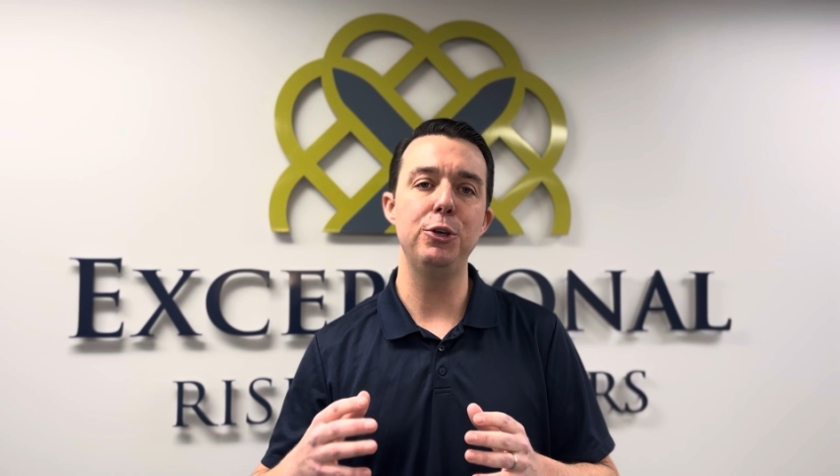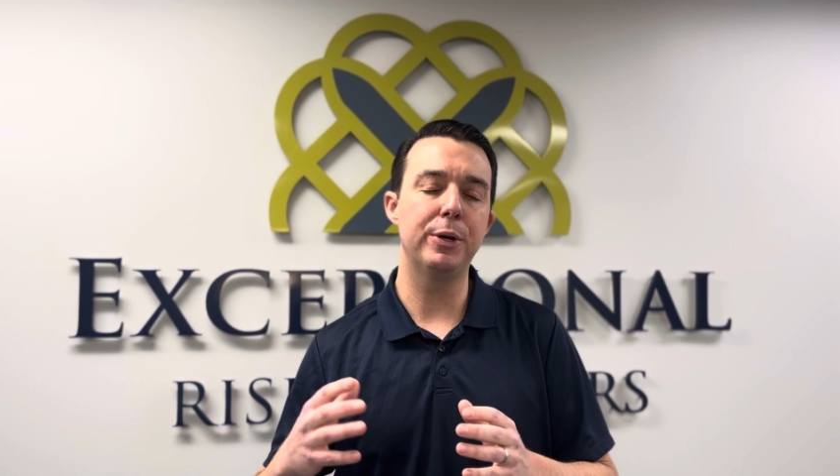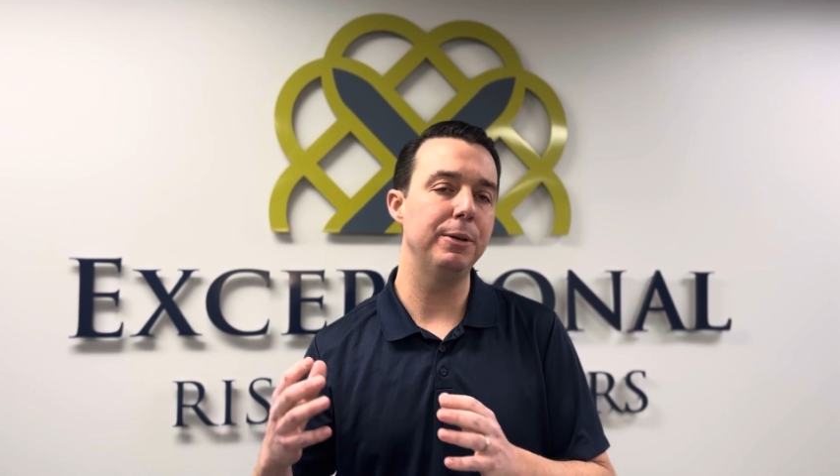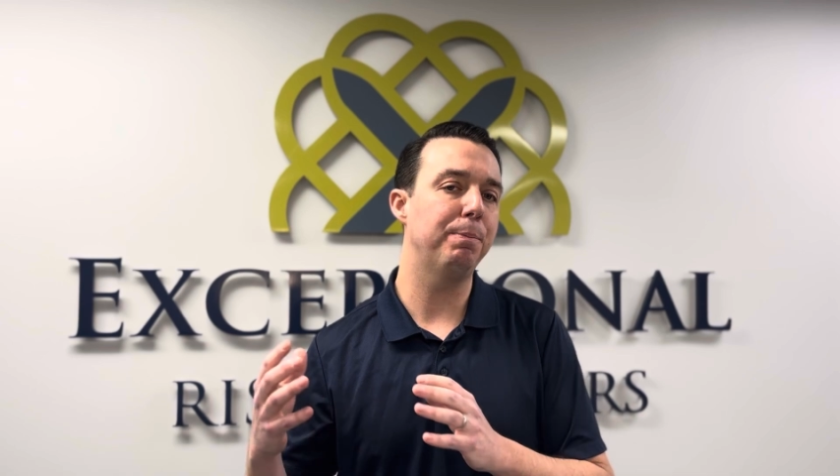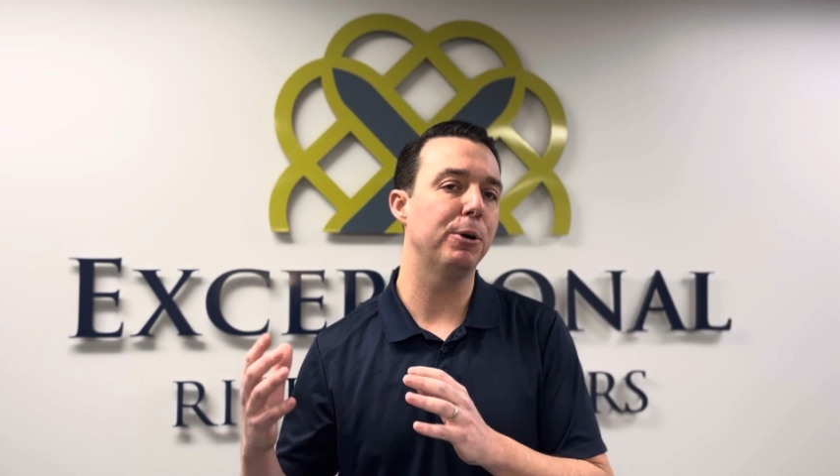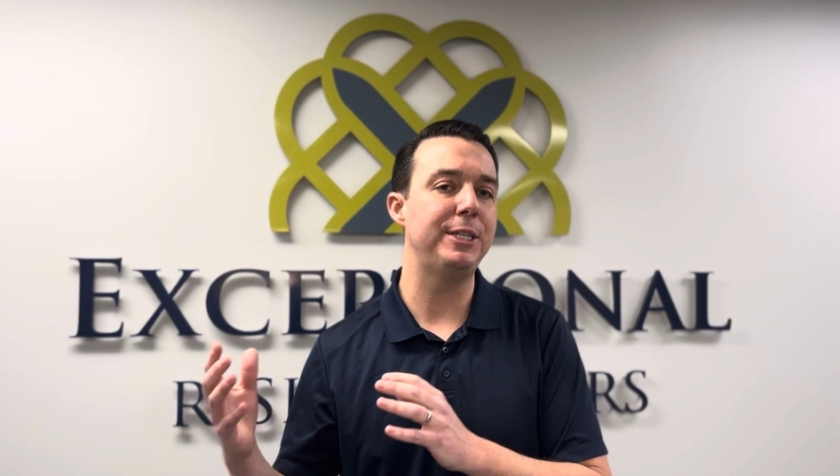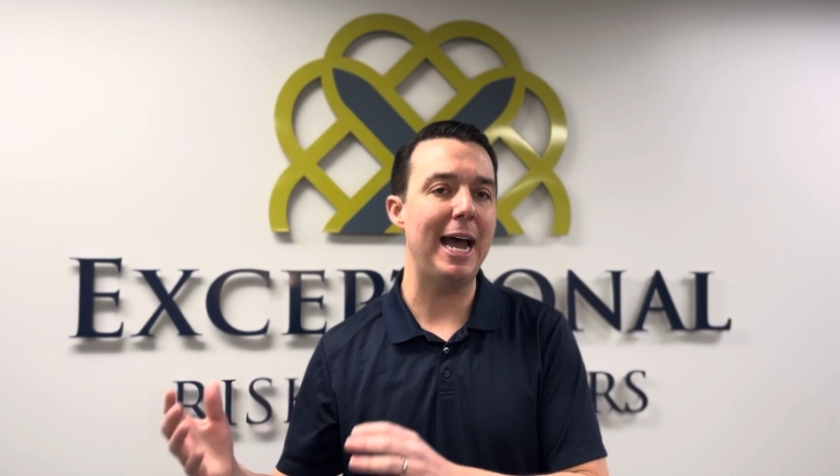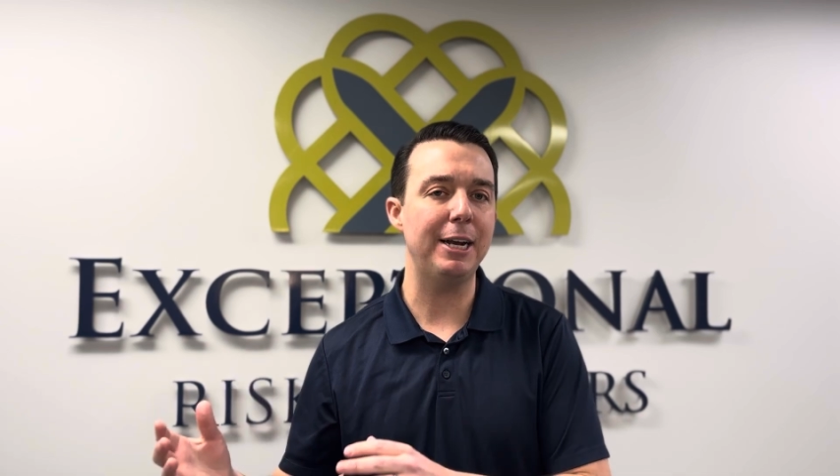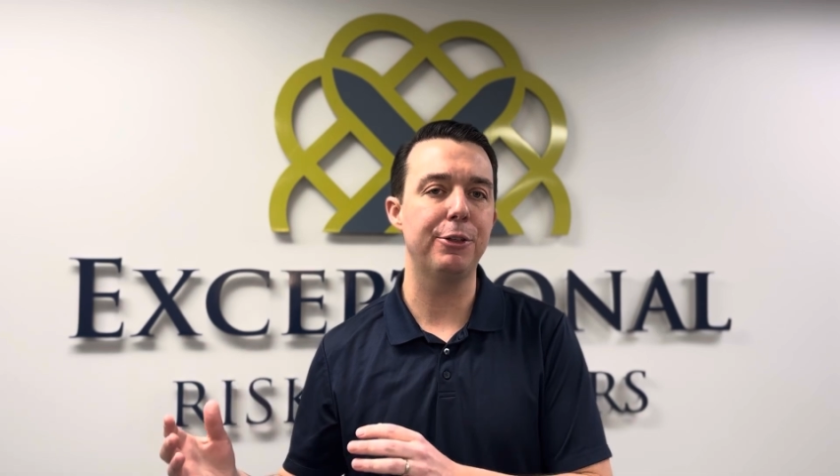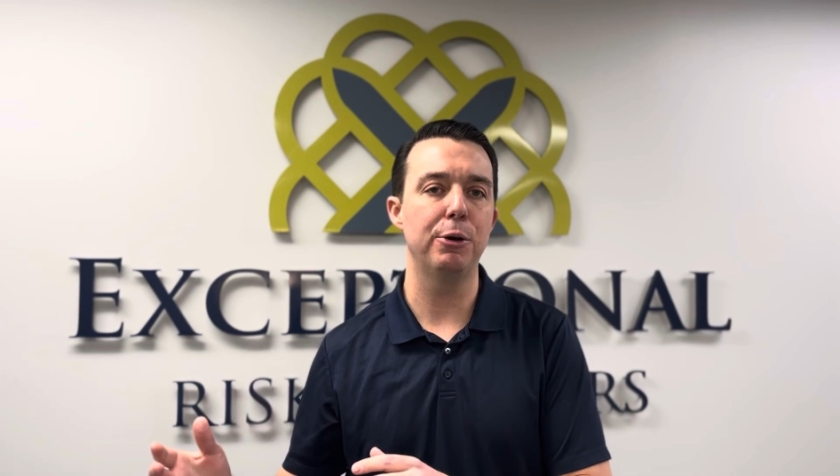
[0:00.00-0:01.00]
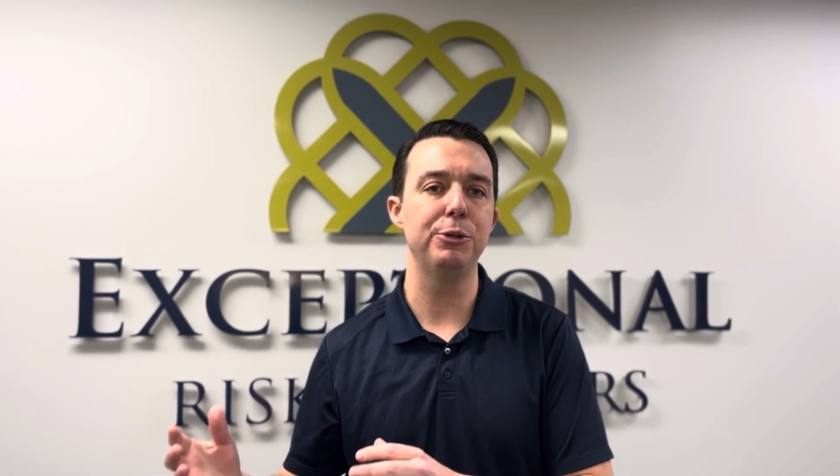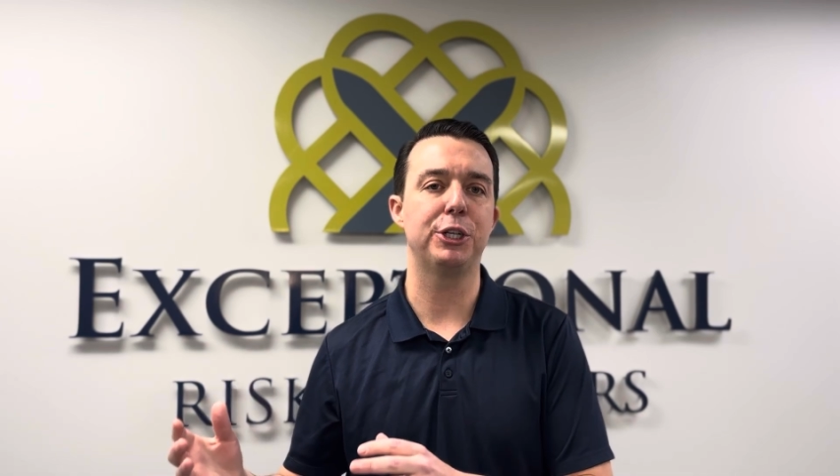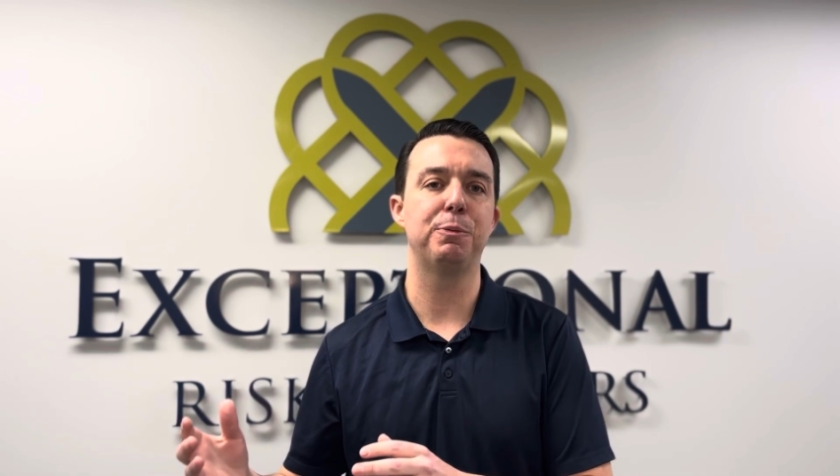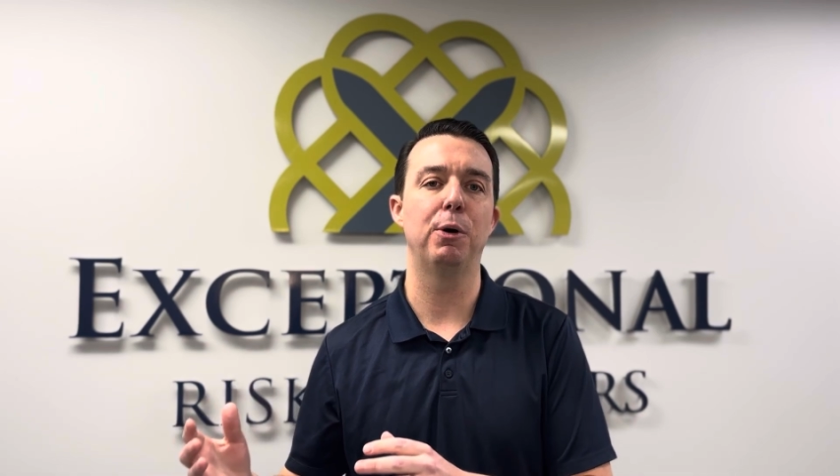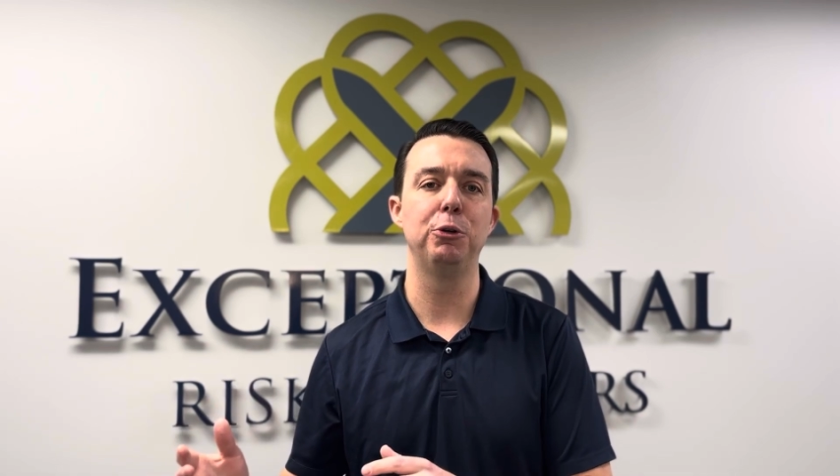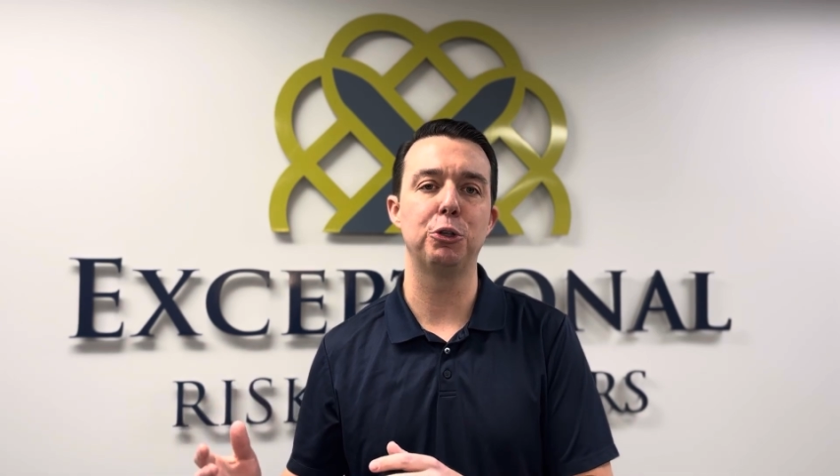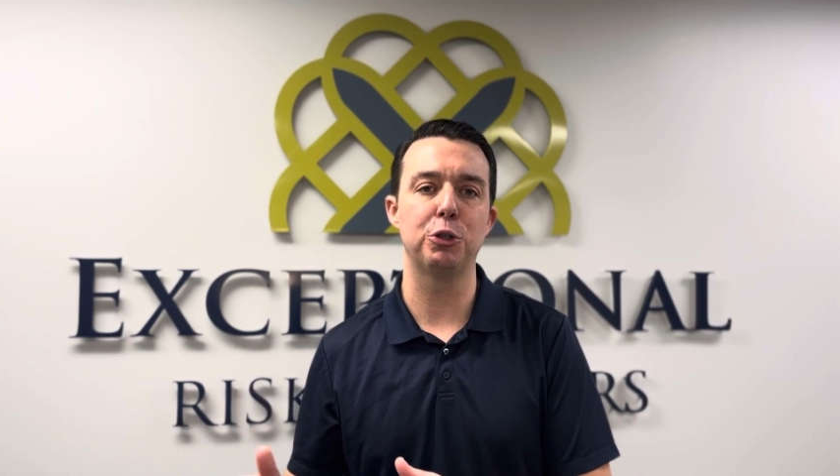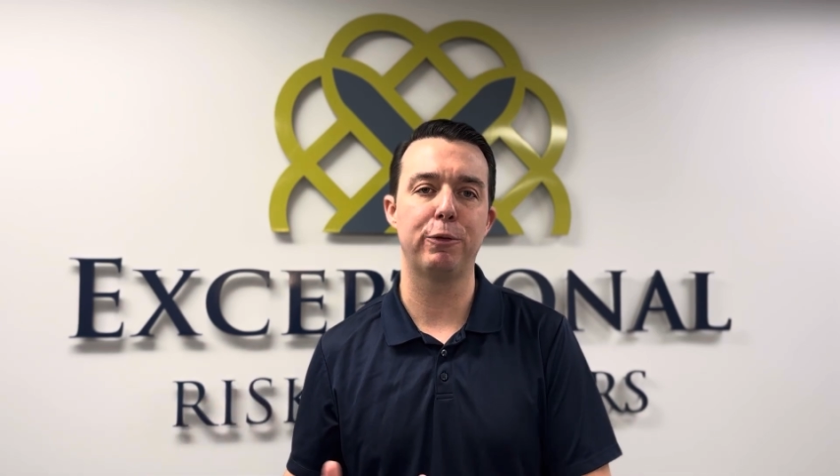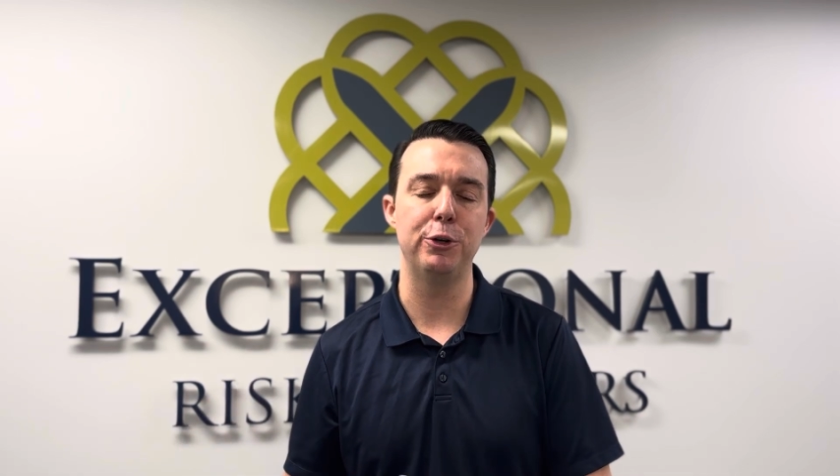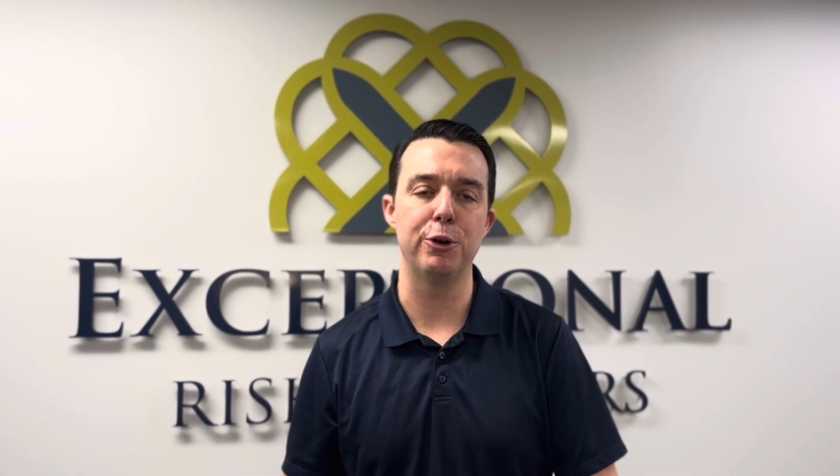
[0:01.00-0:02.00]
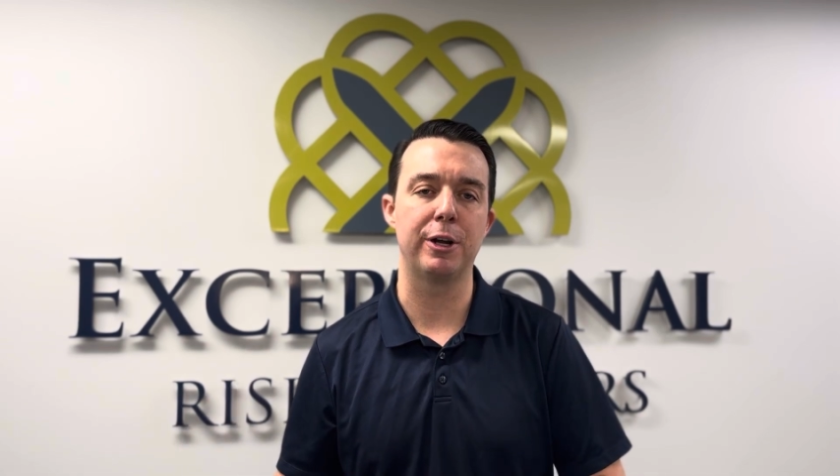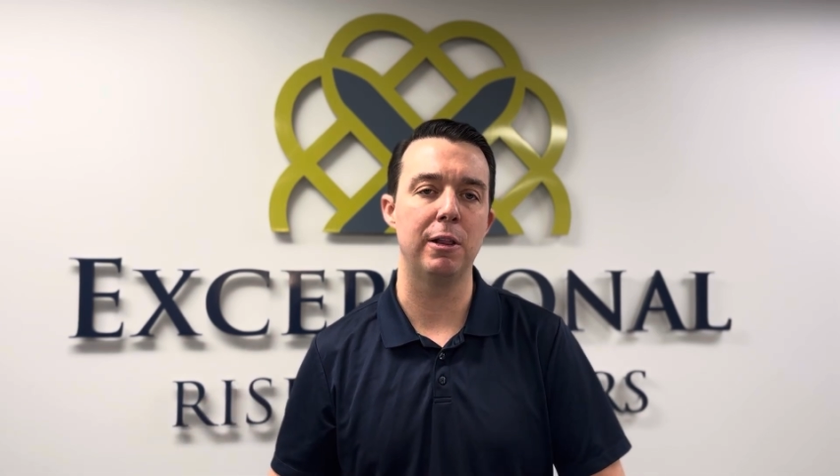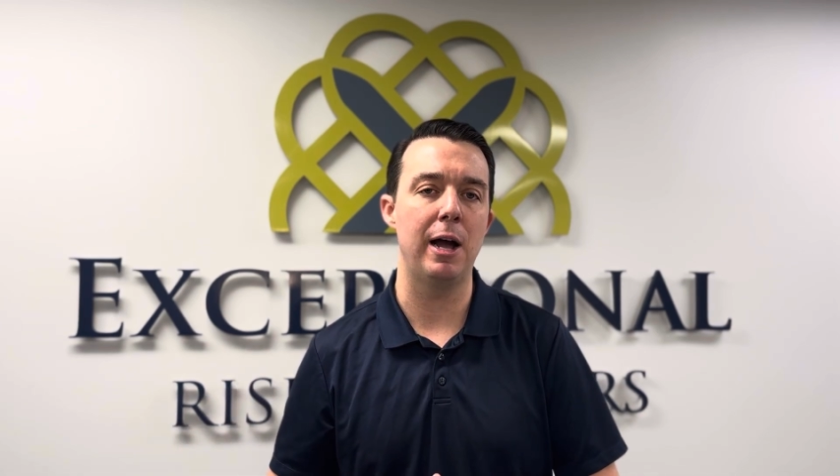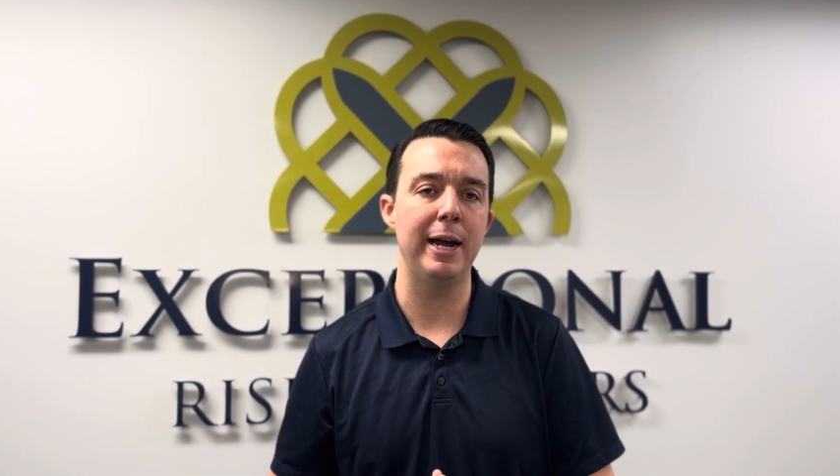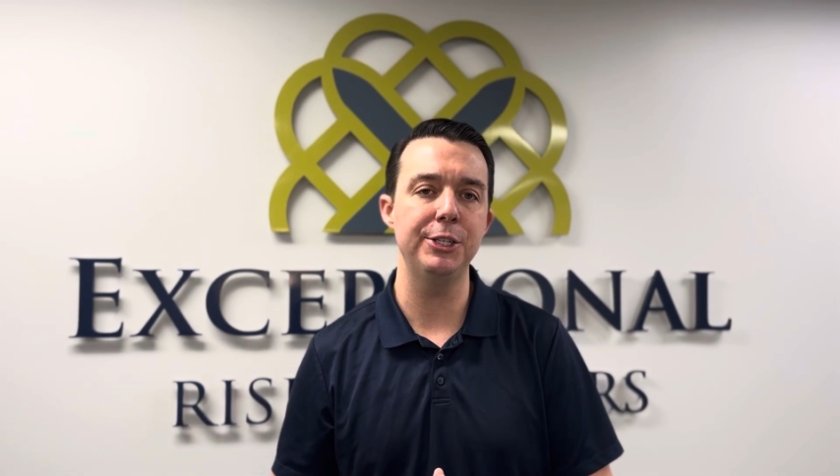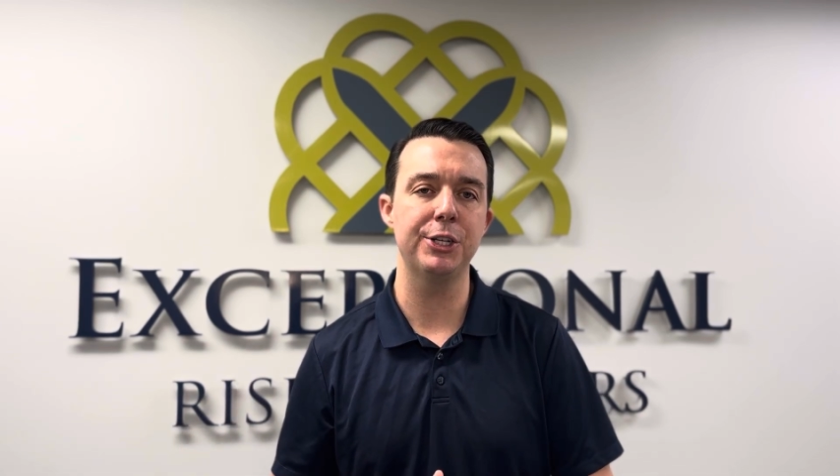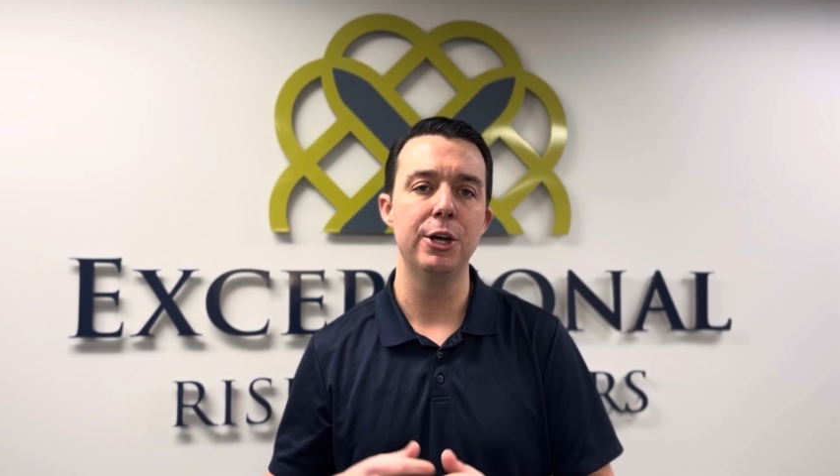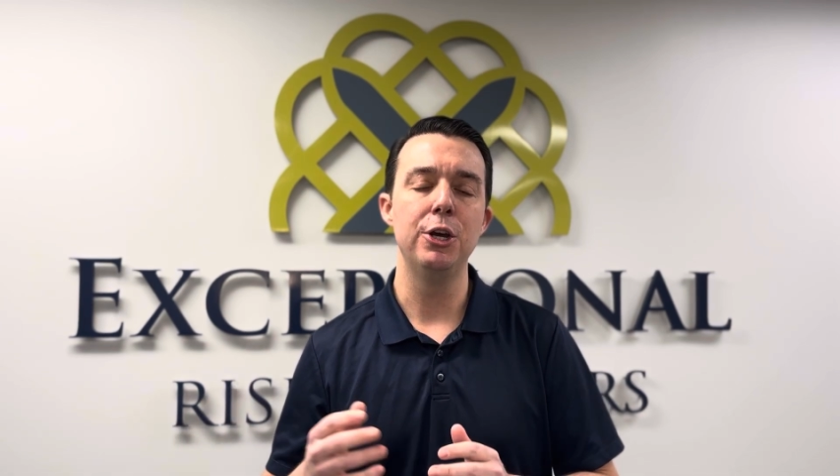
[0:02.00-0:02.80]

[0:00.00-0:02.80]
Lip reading: can protect those exposures for your clients